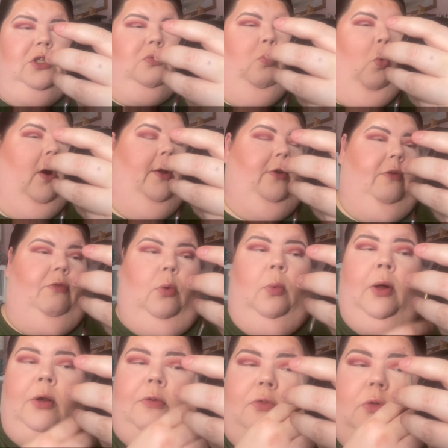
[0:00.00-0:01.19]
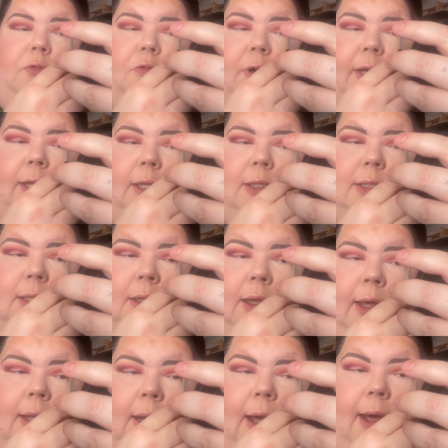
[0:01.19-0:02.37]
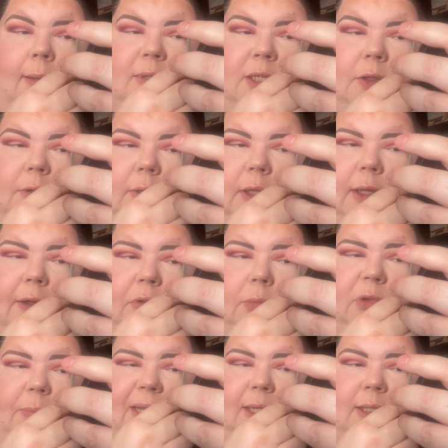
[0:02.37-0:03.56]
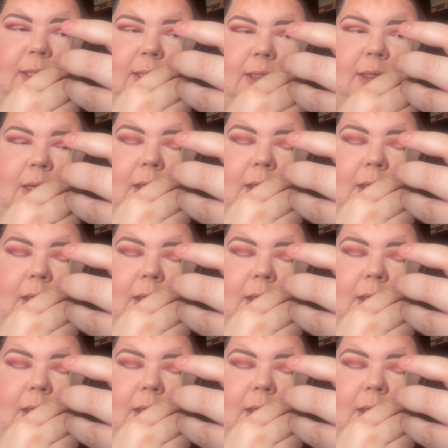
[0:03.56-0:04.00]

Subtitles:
wonderful, wonderful friends, and I absolutely love them to pieces.